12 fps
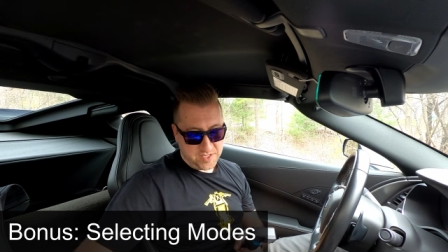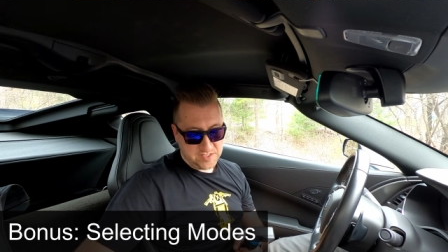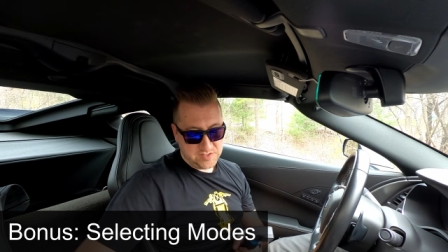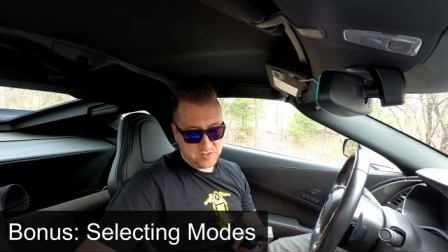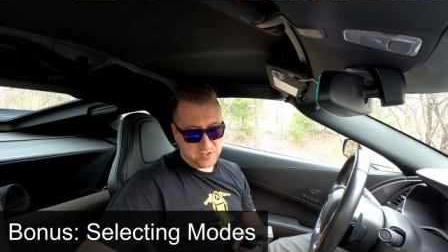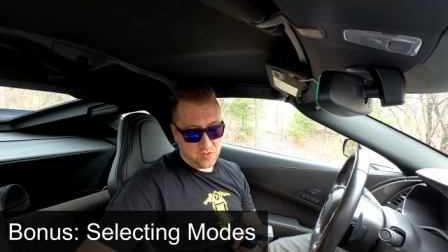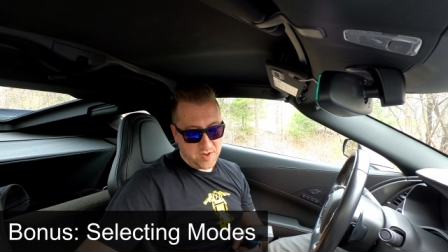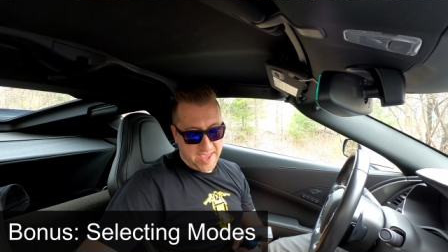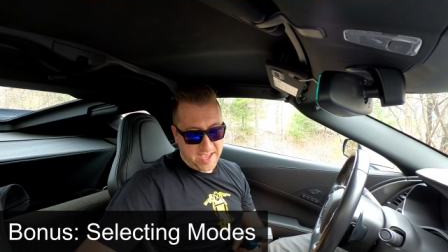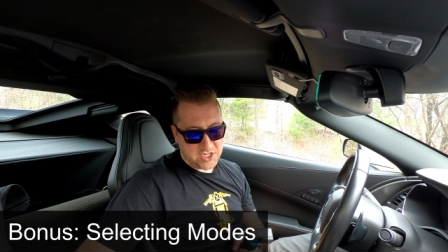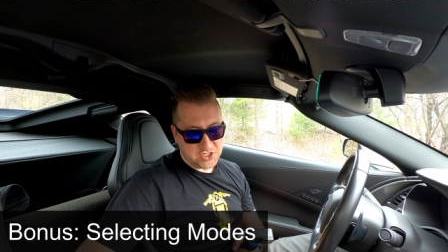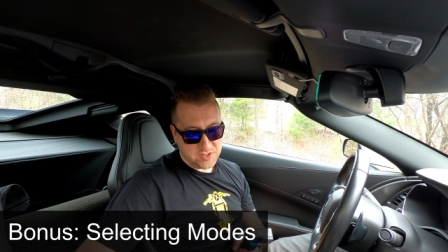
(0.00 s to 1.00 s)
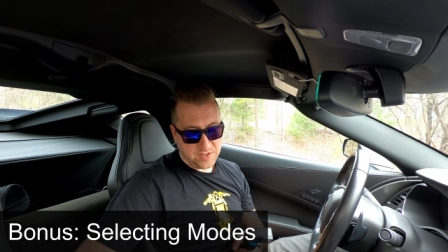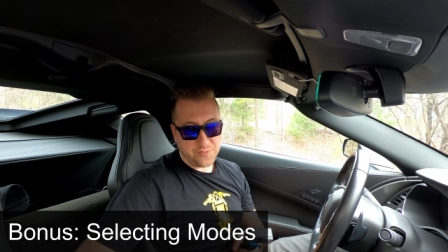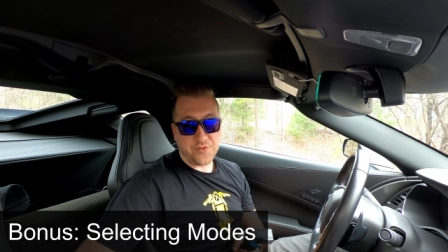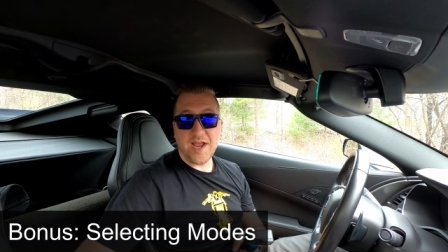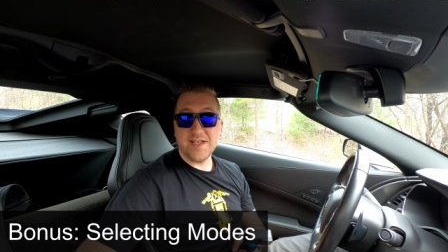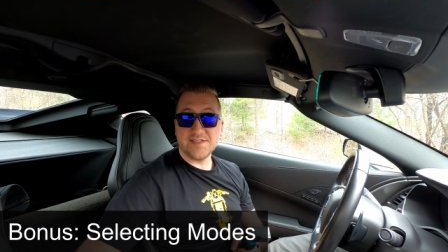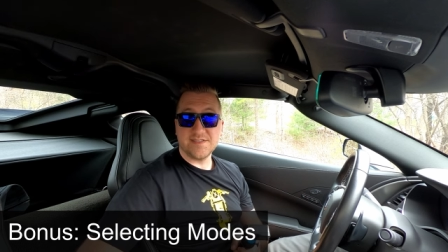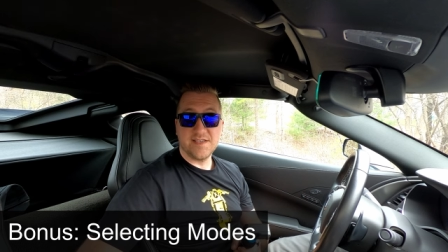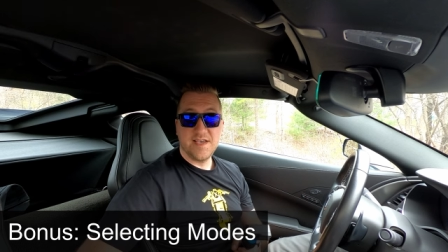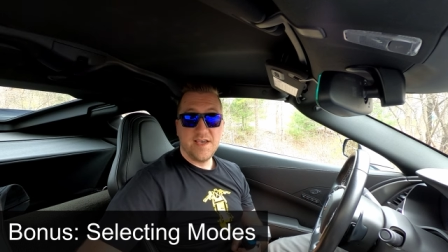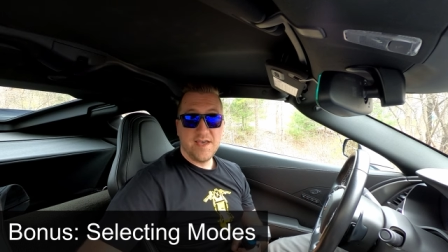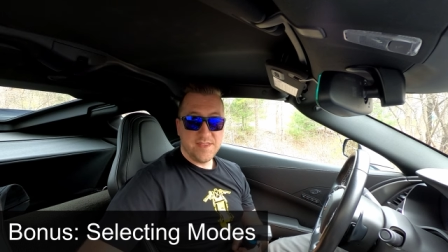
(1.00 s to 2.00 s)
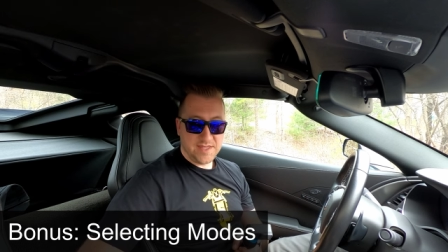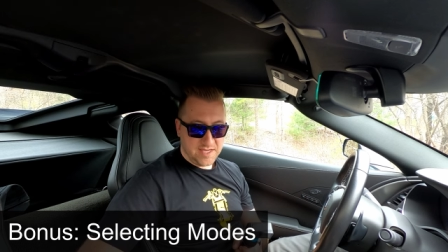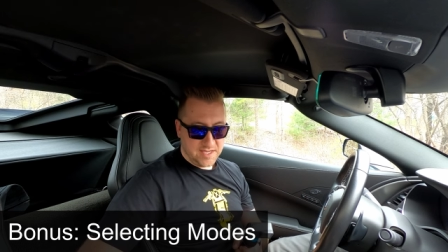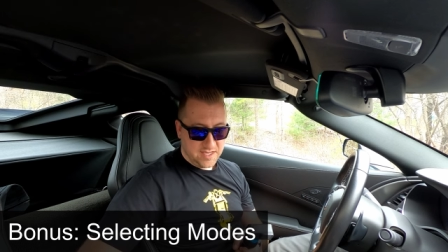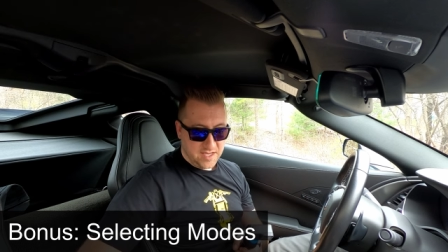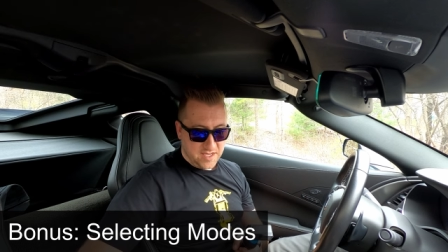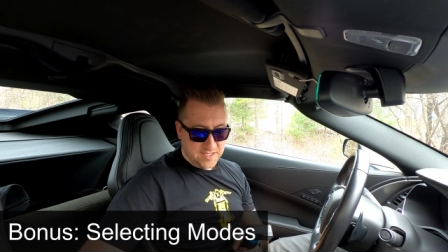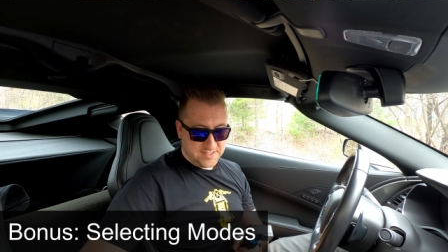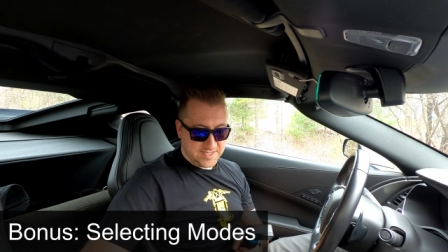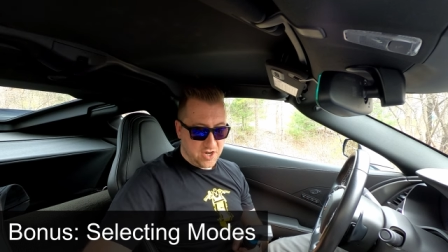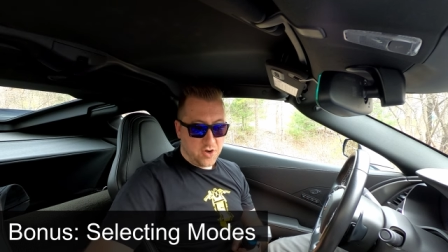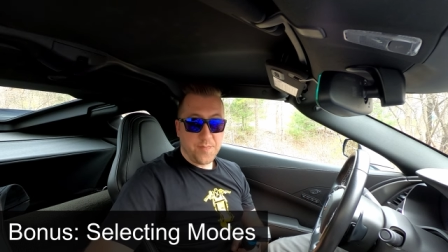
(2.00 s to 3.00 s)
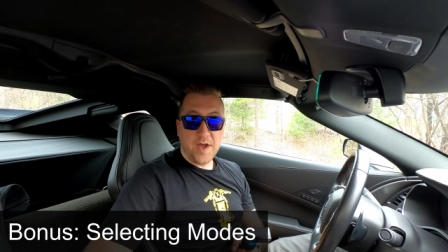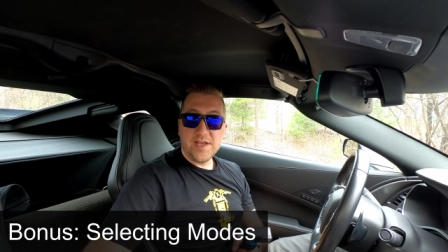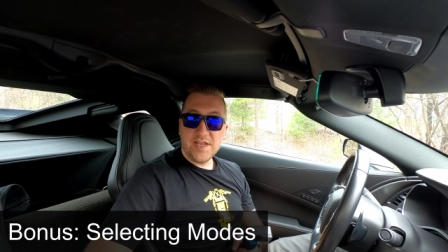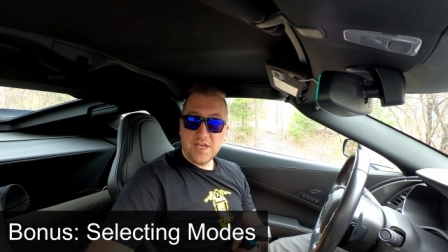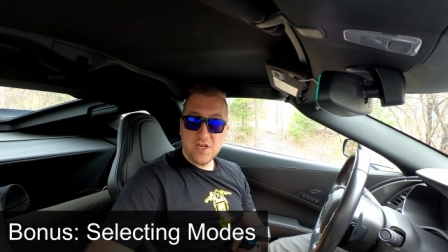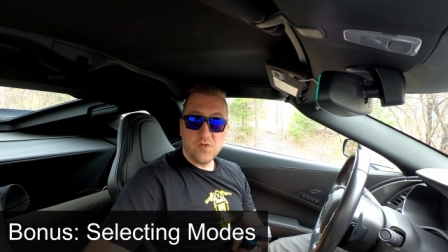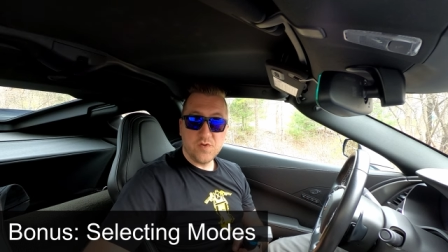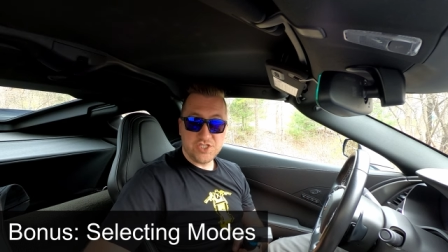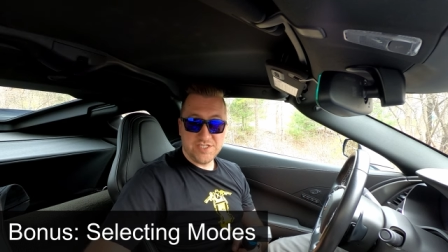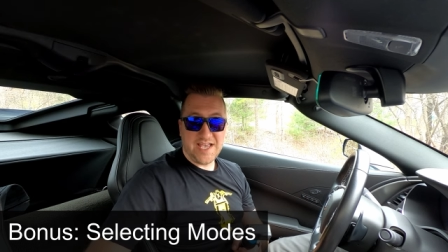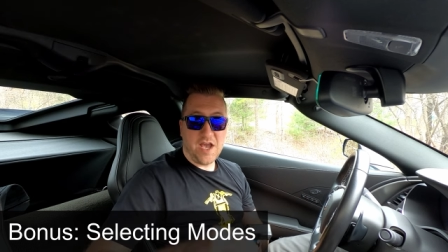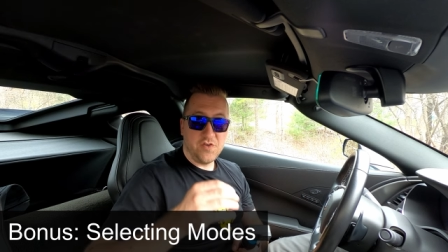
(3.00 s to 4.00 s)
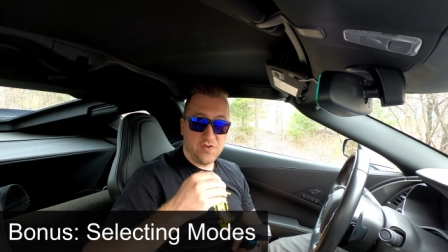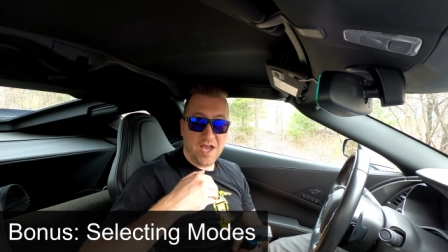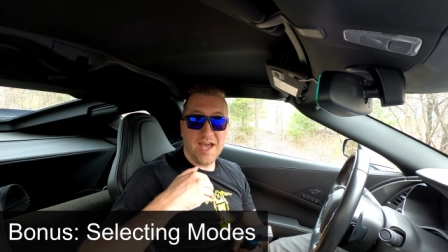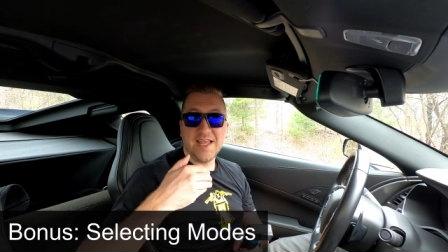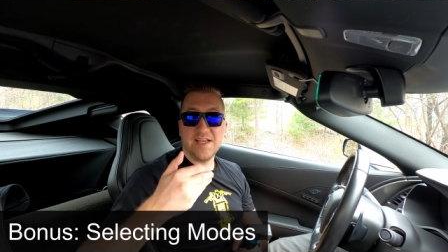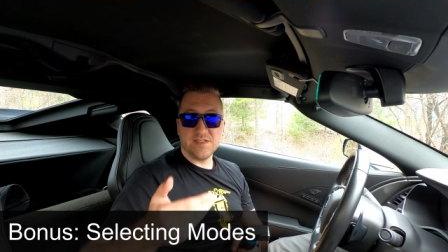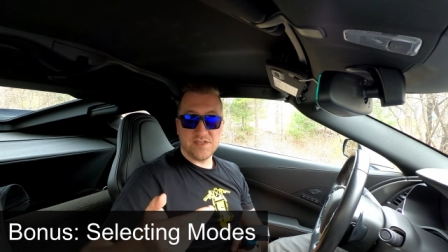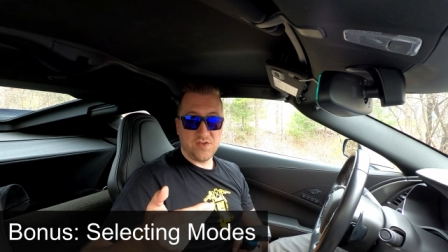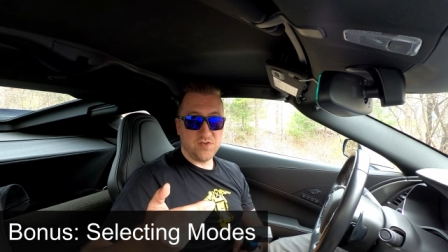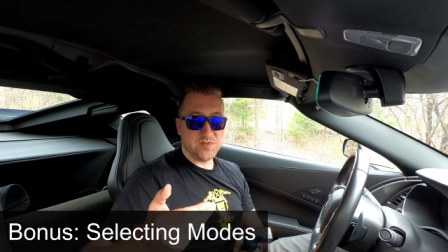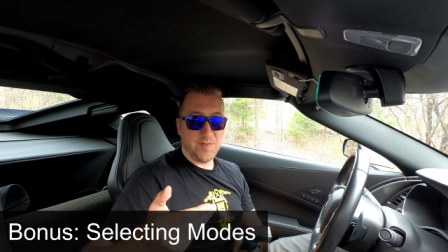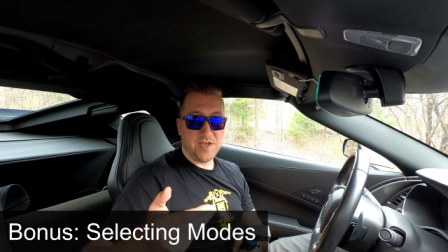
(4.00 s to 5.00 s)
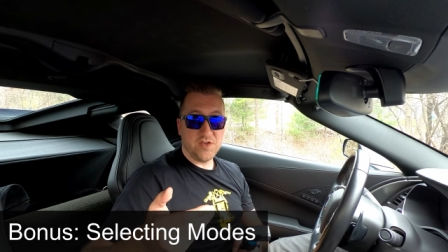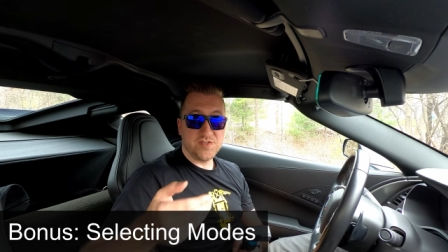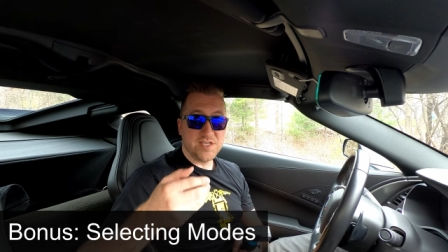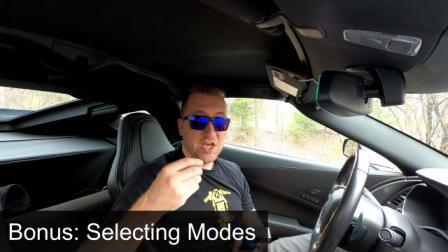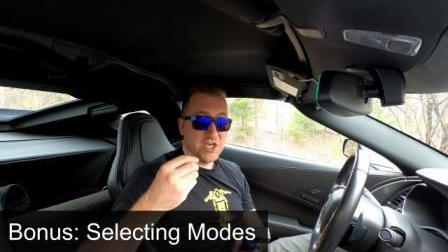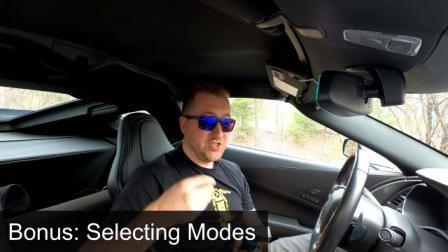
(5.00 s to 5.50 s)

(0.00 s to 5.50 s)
because you don't actually press the center button here, which is how you got into those menus.